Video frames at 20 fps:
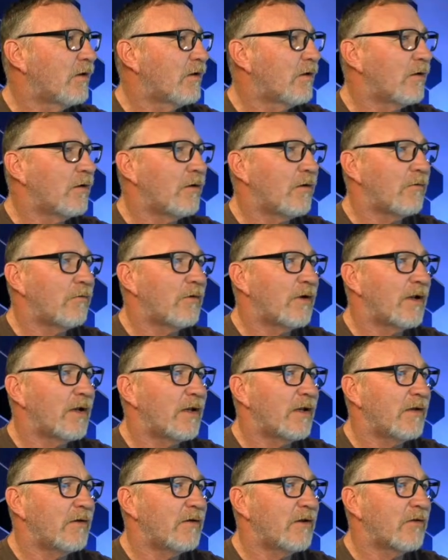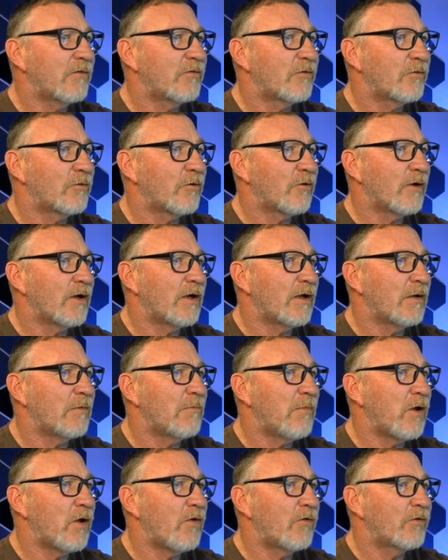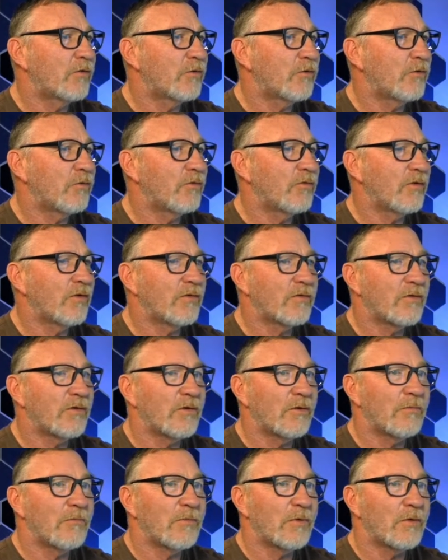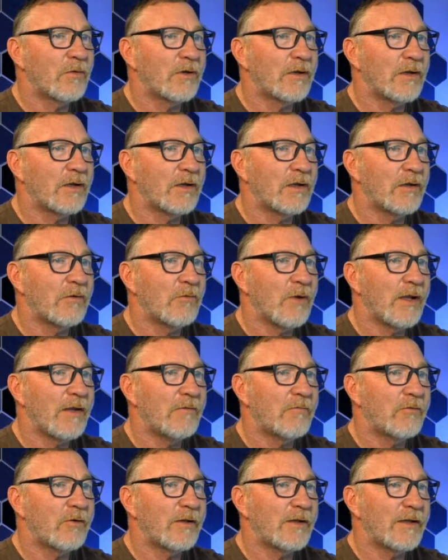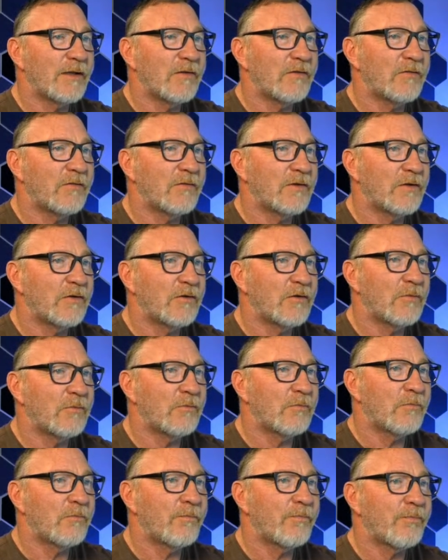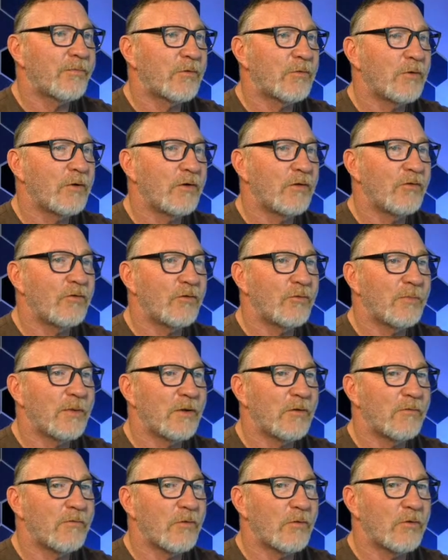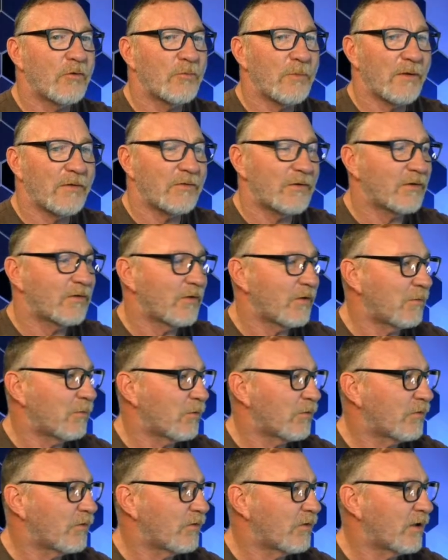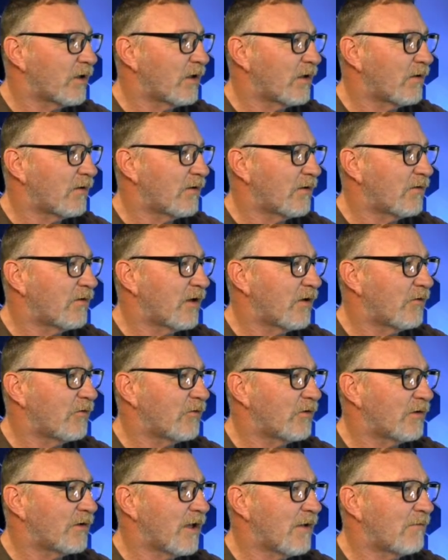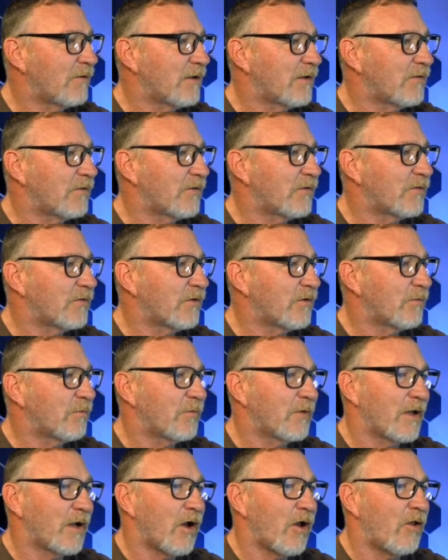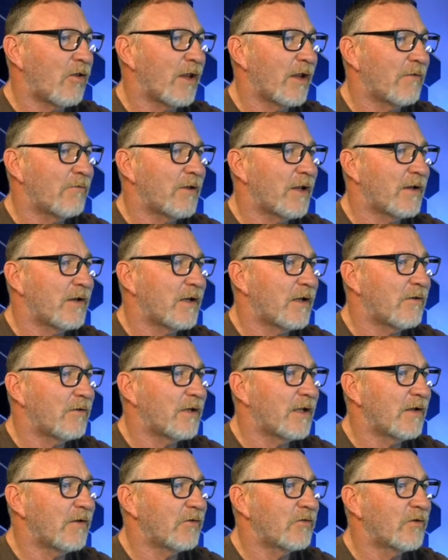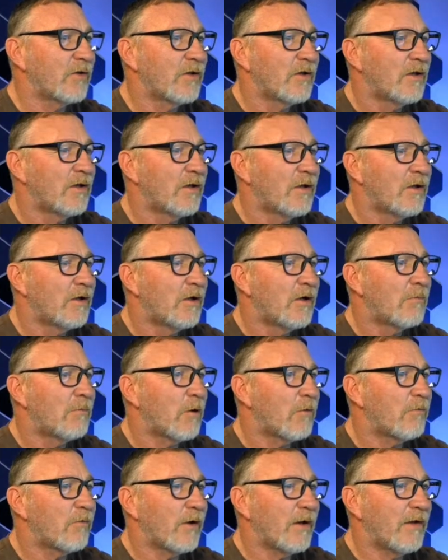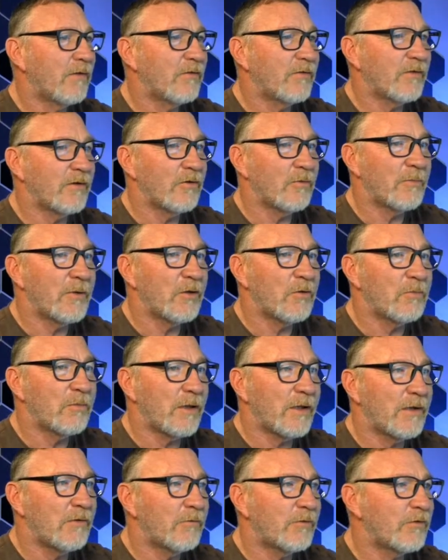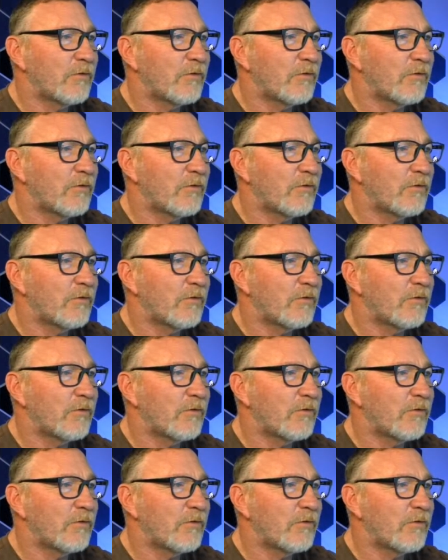Alrighty, industrial grade ball screw system. Okay, wave release film. Reduces peel force by 60%. Intelligent leveling system. They all have that nowadays. Perforated steel build plate, which